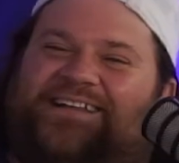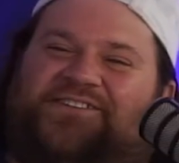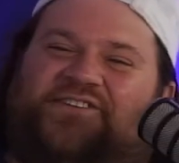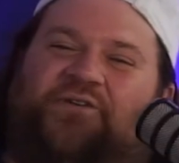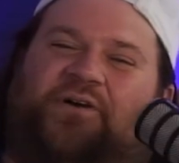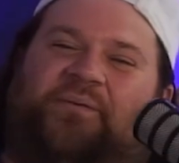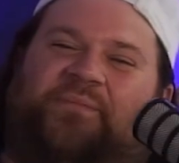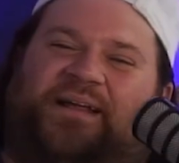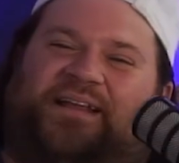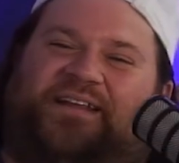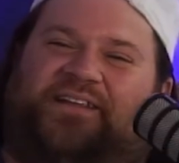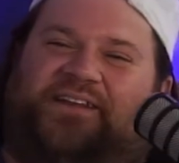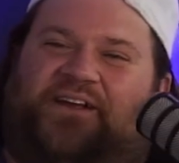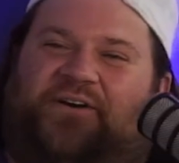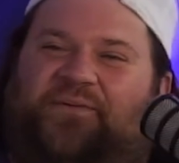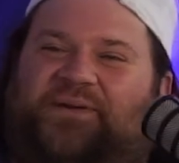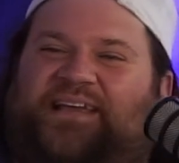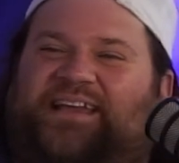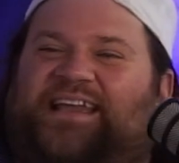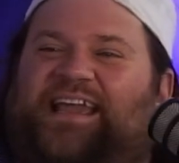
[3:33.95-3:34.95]
So, I mean,
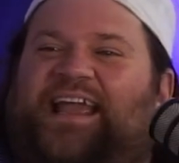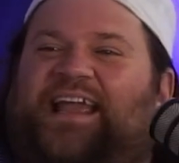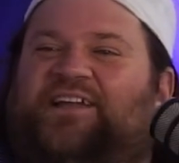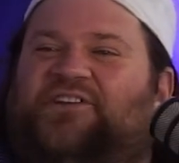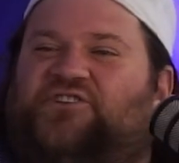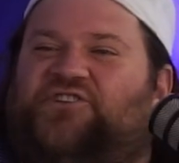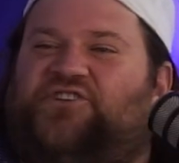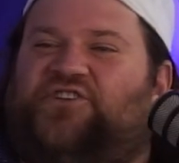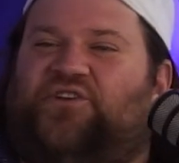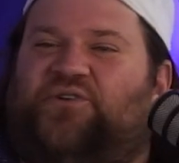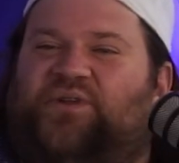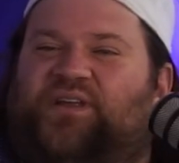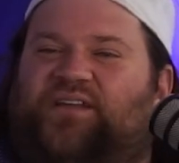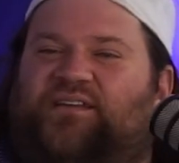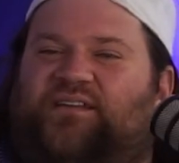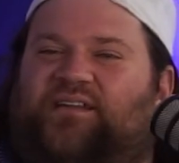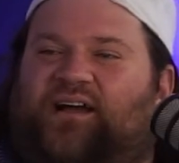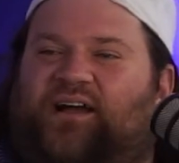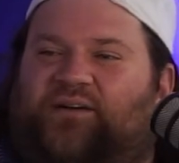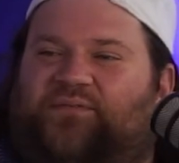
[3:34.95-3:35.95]
he can shoot it,
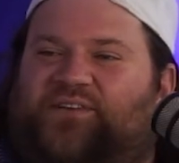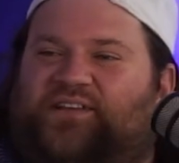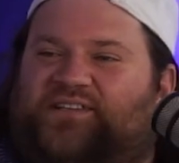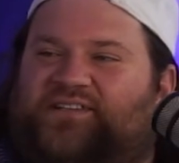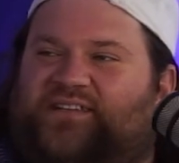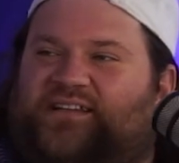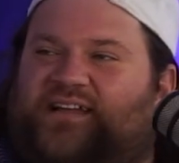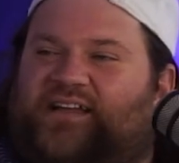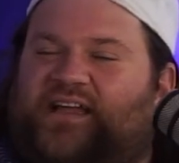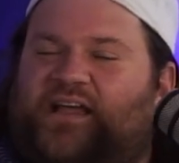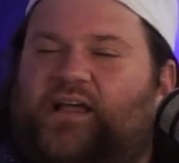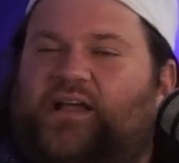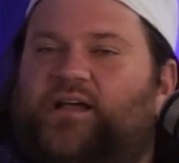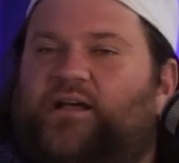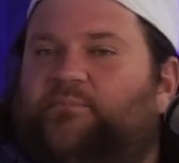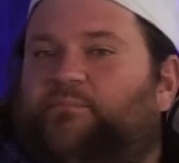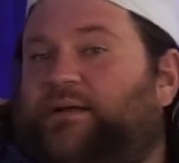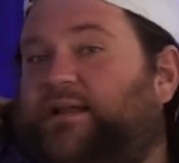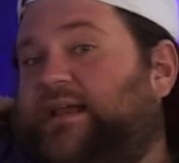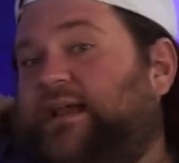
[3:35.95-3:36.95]
obviously.
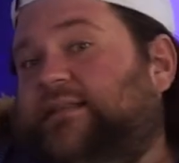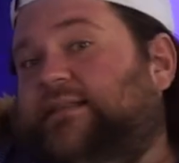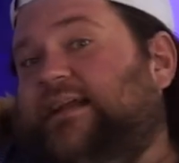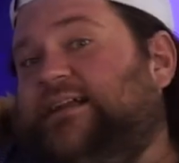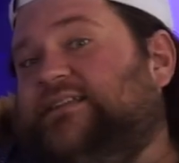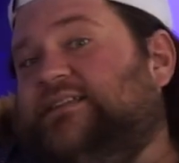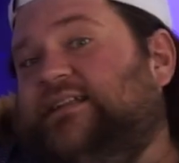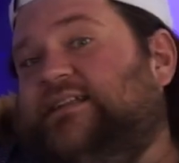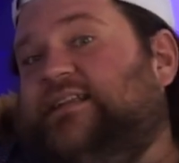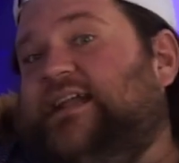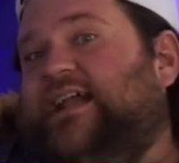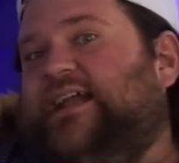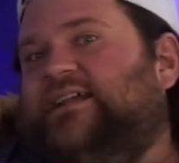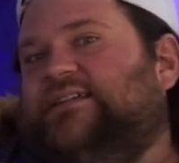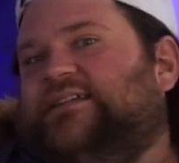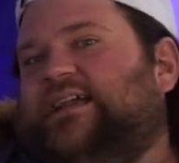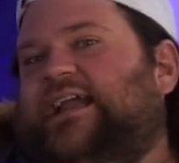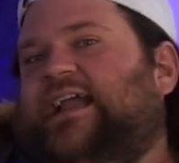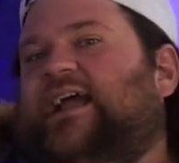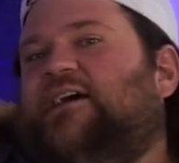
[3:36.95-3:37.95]
But yeah, that's the thing,
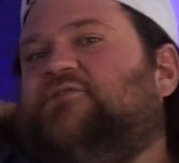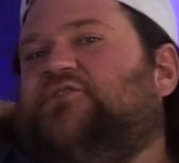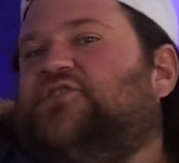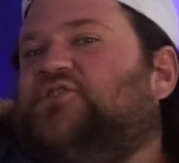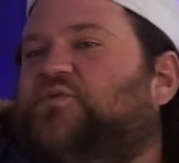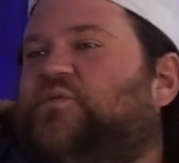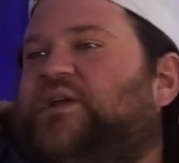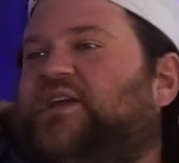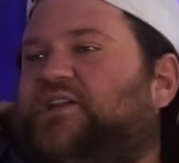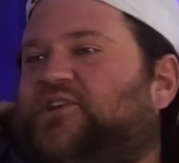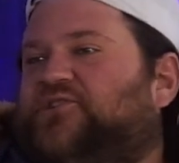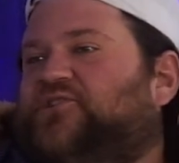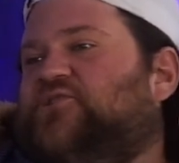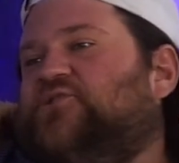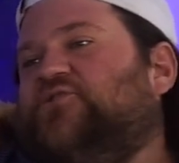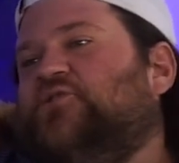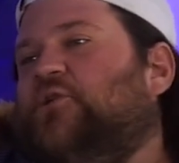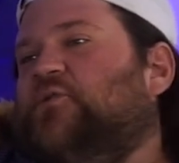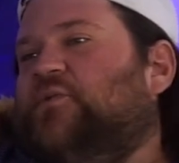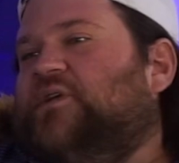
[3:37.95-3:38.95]
is how sweet his
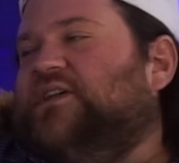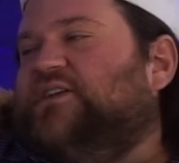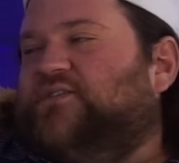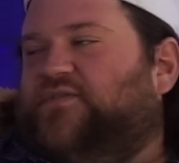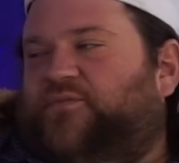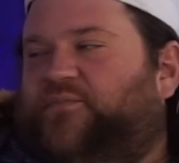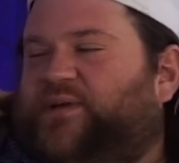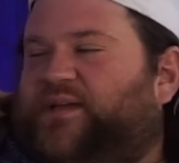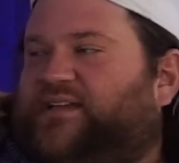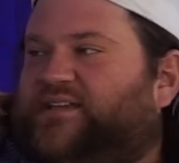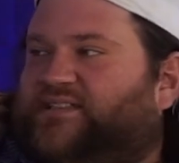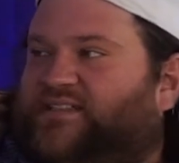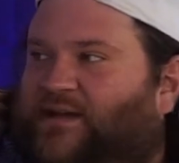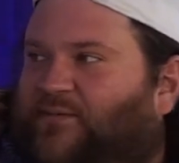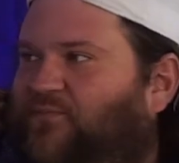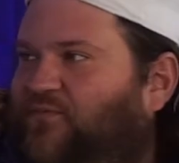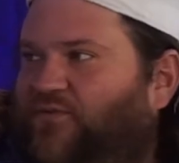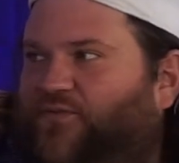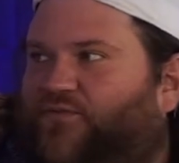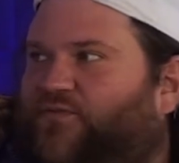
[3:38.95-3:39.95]
stroke is for being
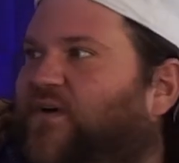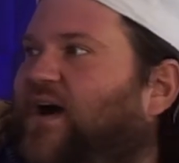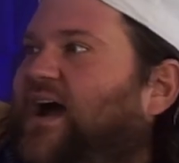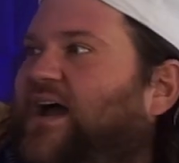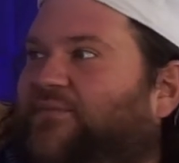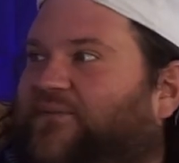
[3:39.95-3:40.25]
7'5".